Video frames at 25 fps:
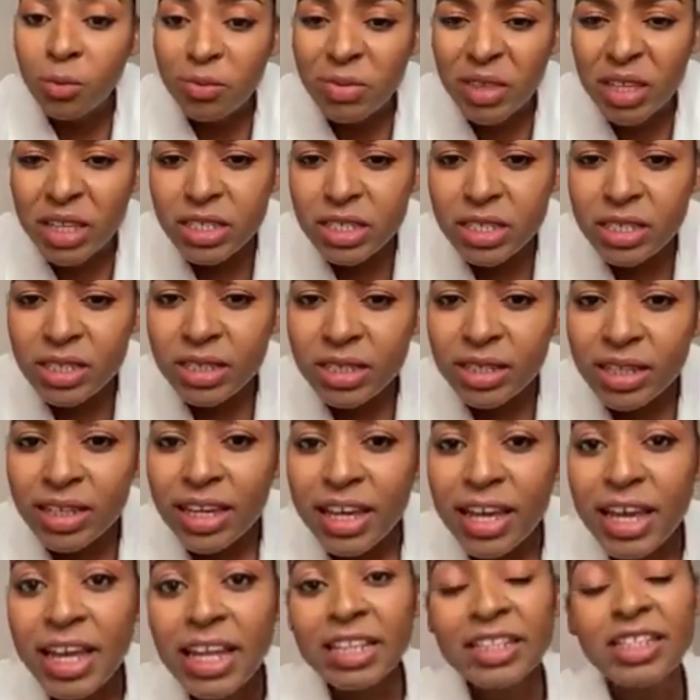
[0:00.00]
from this?
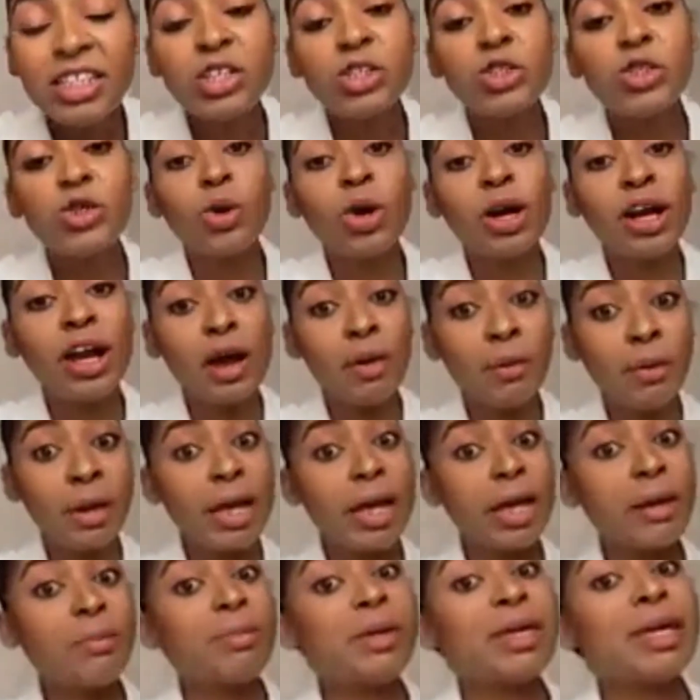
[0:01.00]
Did your
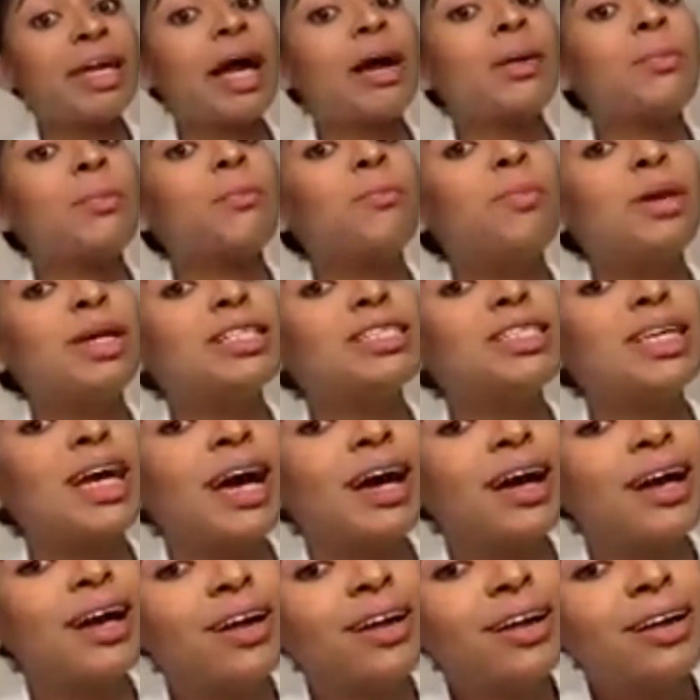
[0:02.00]
career become better
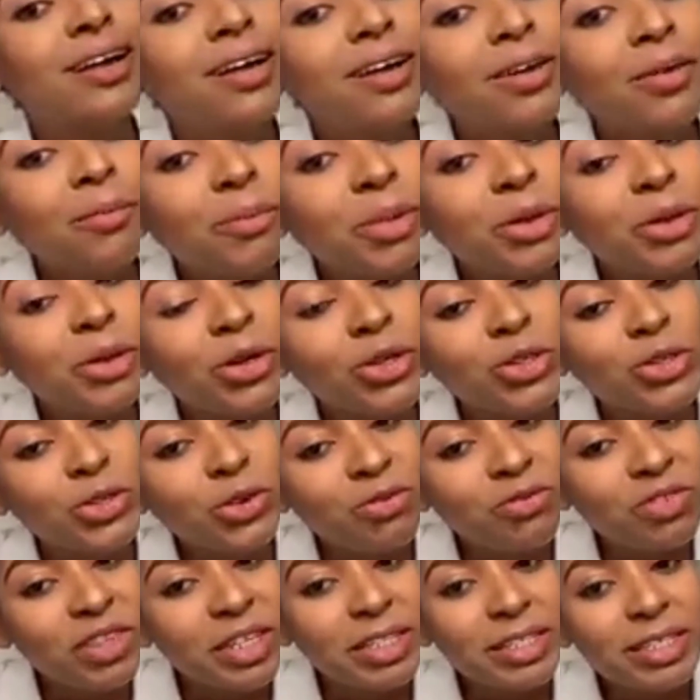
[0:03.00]
because
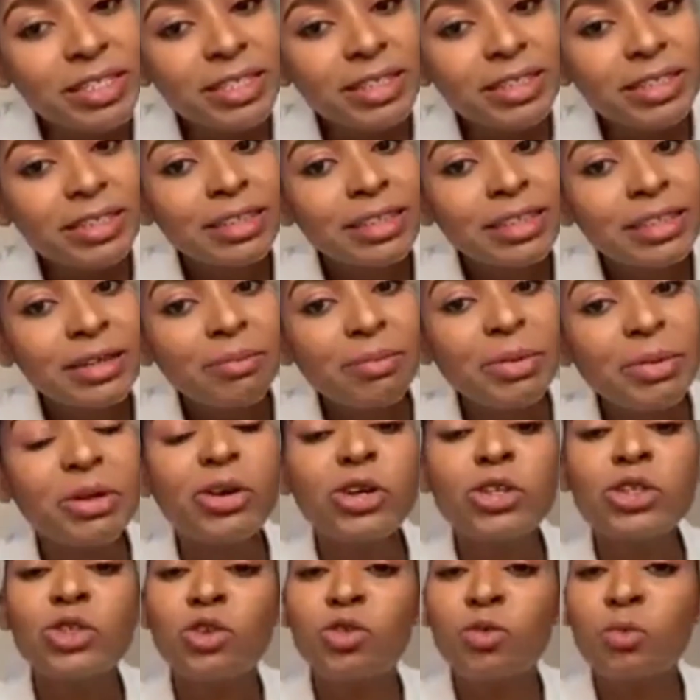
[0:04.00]
of this?
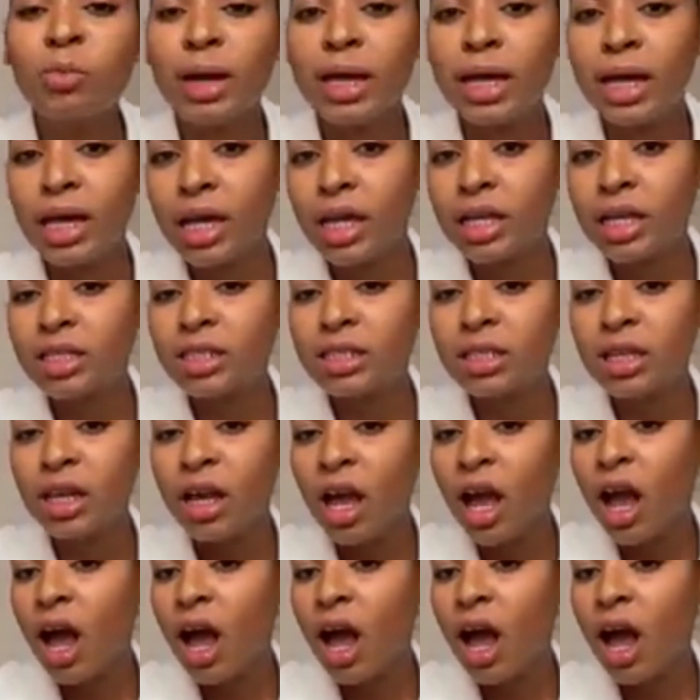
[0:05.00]
Because of my age?